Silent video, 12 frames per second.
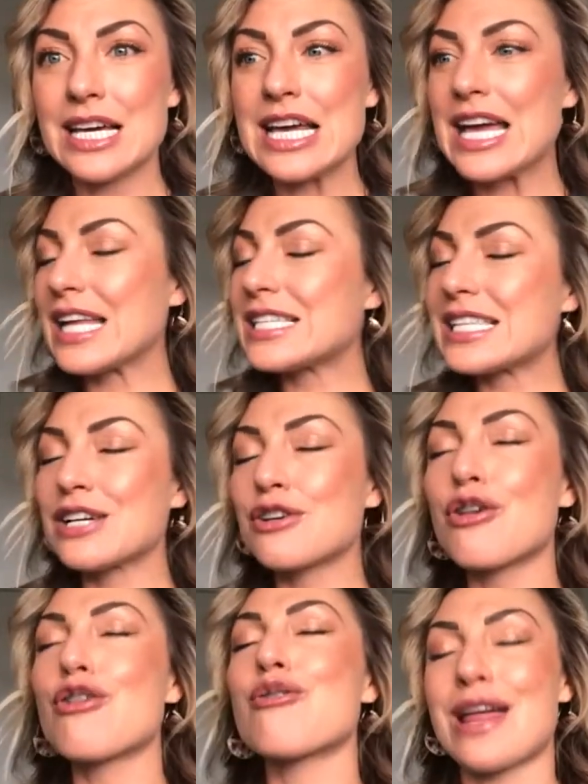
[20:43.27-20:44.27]
It's
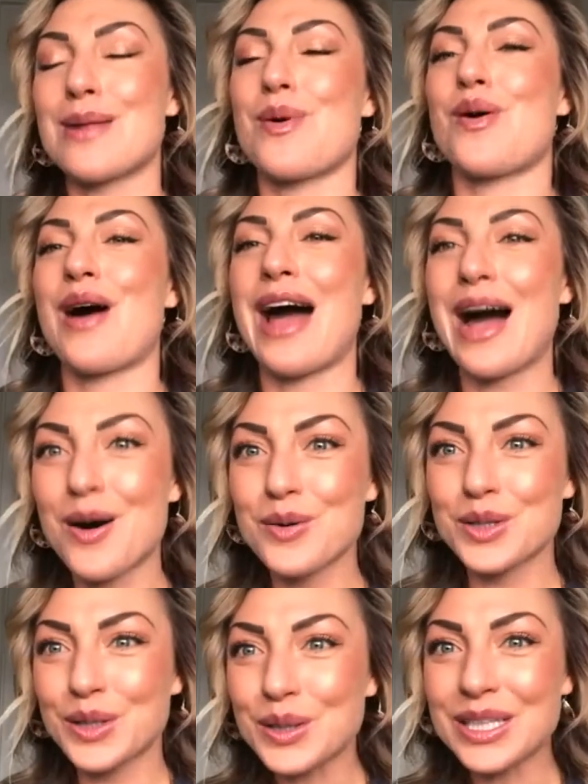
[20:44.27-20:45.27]
incredible how
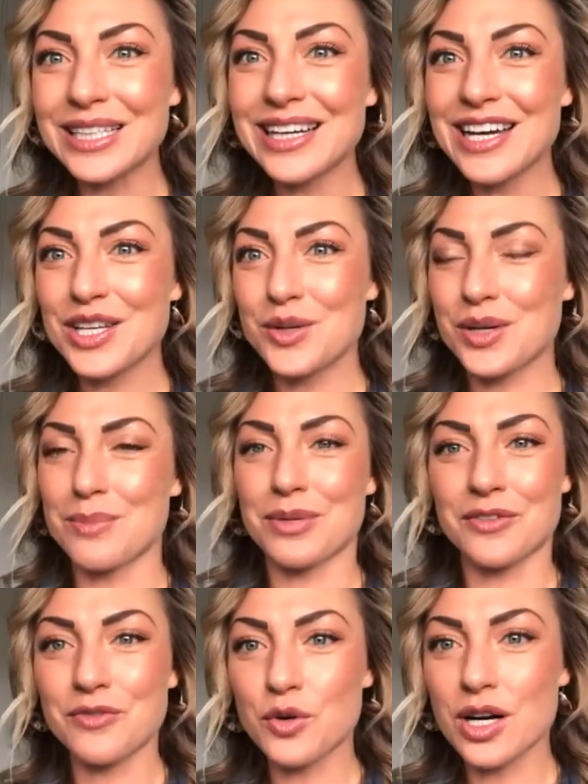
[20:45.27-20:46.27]
good you can
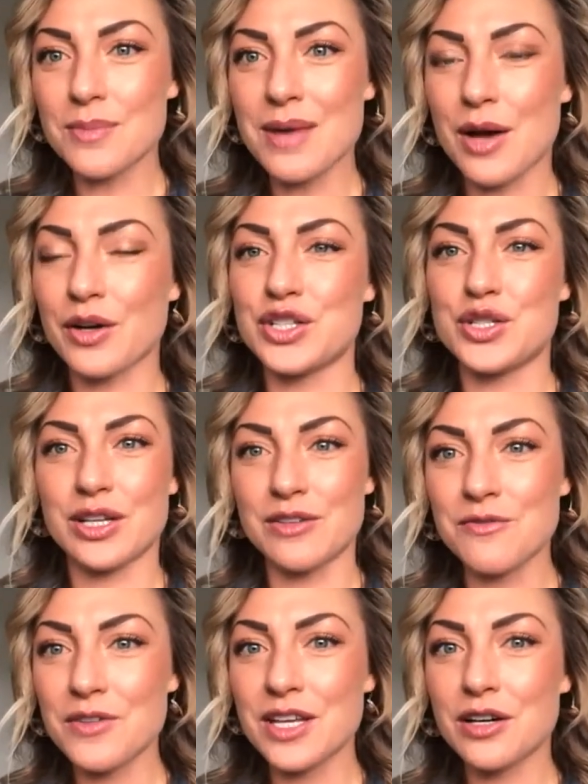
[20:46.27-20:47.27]
perform, how good you can
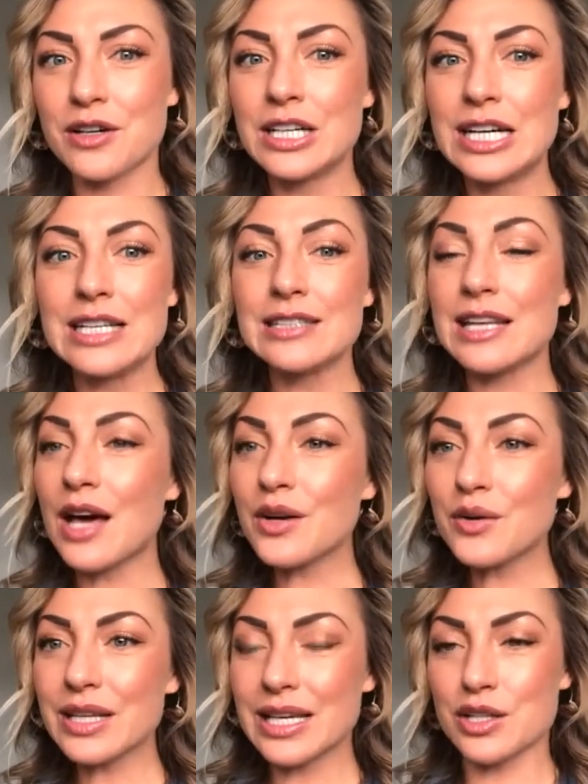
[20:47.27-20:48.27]
feel, not
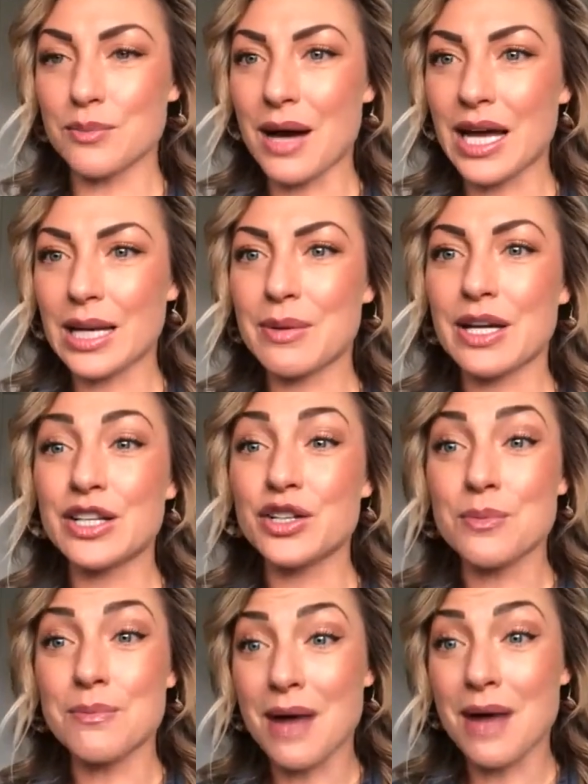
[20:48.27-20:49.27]
only in your body, but in your
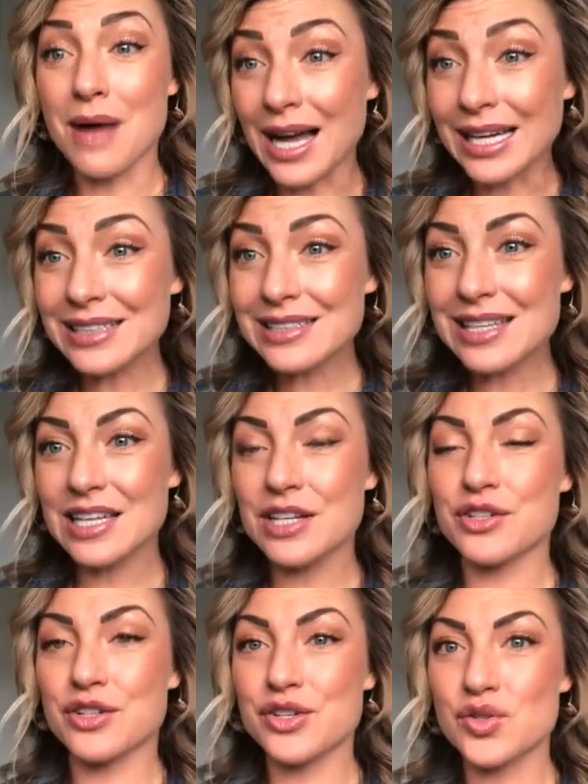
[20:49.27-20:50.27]
mind and in
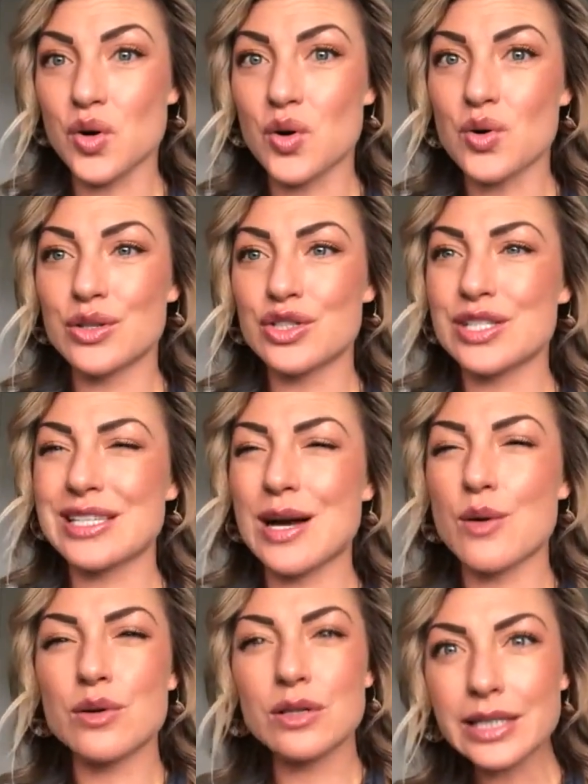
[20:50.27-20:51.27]
your soul, and just how
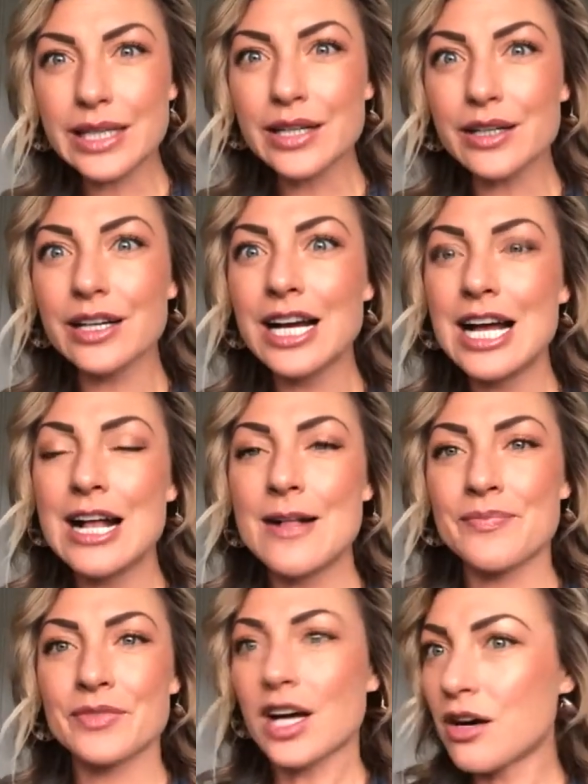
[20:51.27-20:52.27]
clear,
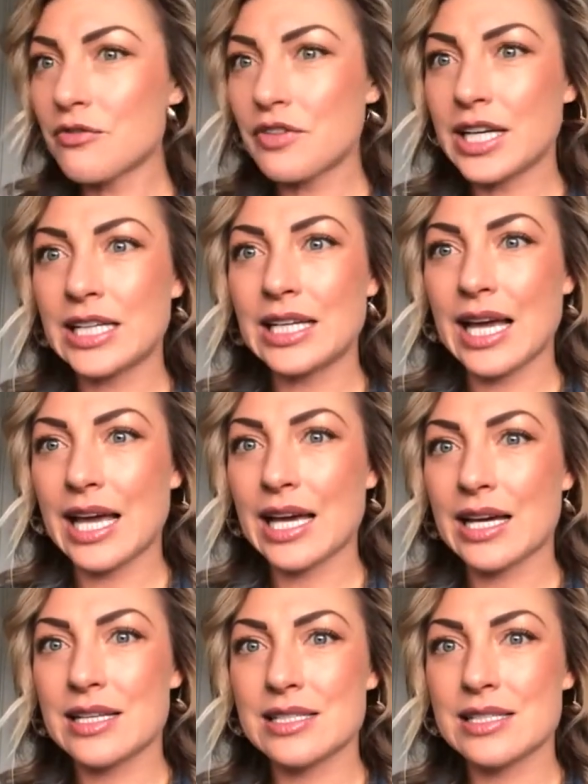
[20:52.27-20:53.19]
confident, and